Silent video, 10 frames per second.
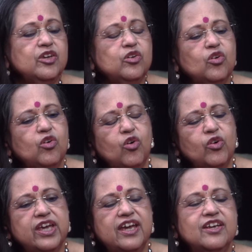you know,
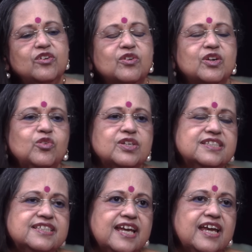okay, you, you can
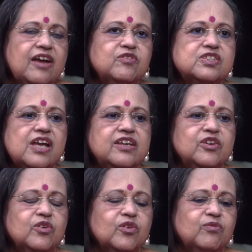say I was, uh,
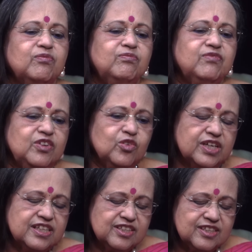you know, you
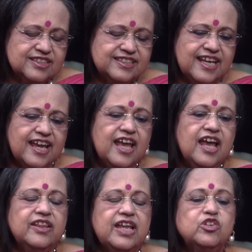can say
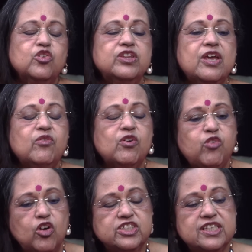that, you know, they were
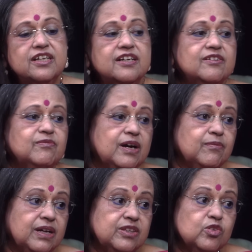watching a, a
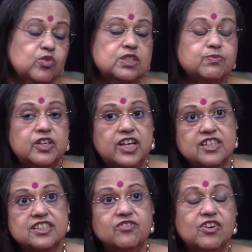mother who was
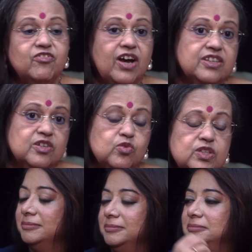productive, a father who
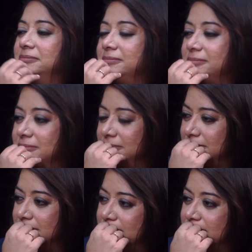was mm. productive,